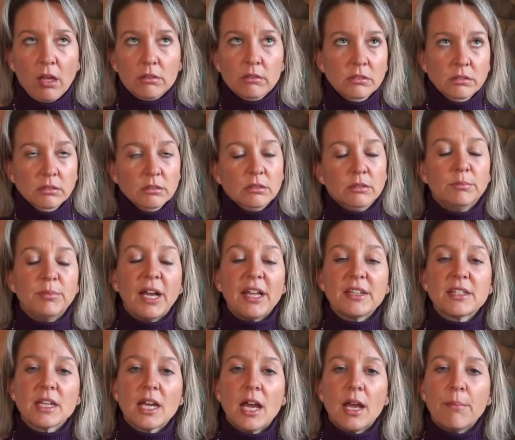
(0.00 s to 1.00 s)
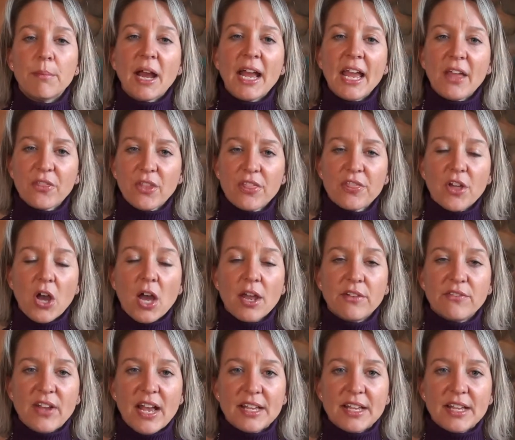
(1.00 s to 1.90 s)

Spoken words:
Ooh, but I had the thought of